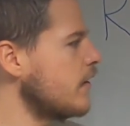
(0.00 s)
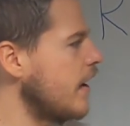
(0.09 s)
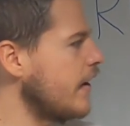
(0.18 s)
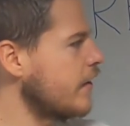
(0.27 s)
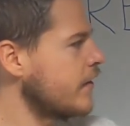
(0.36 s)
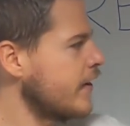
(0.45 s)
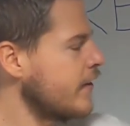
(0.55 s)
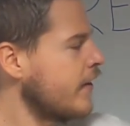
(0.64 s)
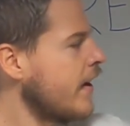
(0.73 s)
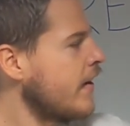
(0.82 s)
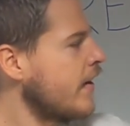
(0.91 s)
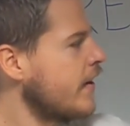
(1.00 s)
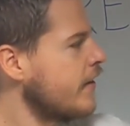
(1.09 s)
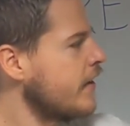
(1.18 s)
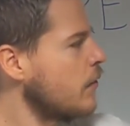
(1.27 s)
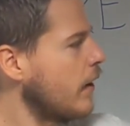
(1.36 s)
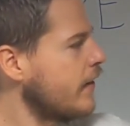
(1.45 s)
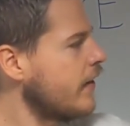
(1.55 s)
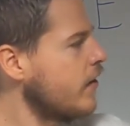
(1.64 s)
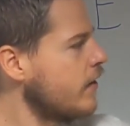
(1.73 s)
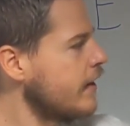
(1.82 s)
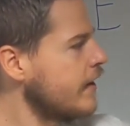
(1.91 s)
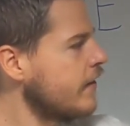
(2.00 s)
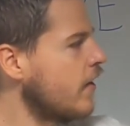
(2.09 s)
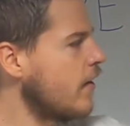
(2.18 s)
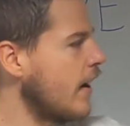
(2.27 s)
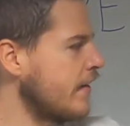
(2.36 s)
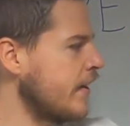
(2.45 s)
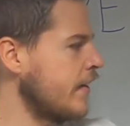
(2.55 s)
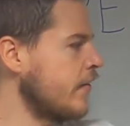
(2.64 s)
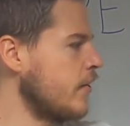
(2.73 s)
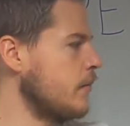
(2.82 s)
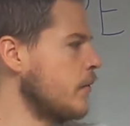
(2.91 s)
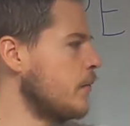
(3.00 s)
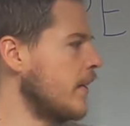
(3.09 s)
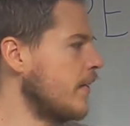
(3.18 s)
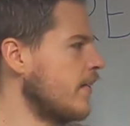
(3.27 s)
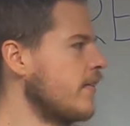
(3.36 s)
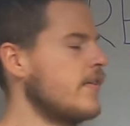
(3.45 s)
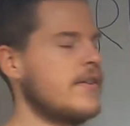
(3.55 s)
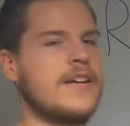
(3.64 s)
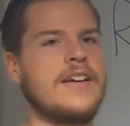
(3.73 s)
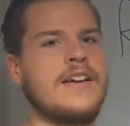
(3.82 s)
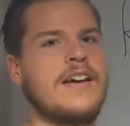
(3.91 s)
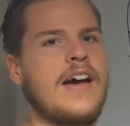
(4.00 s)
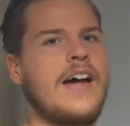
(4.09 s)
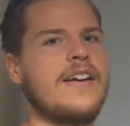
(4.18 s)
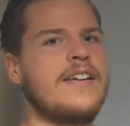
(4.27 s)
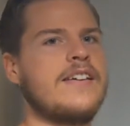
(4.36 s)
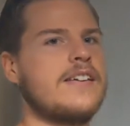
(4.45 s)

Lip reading: And as you can see right here, these are accessory movements. And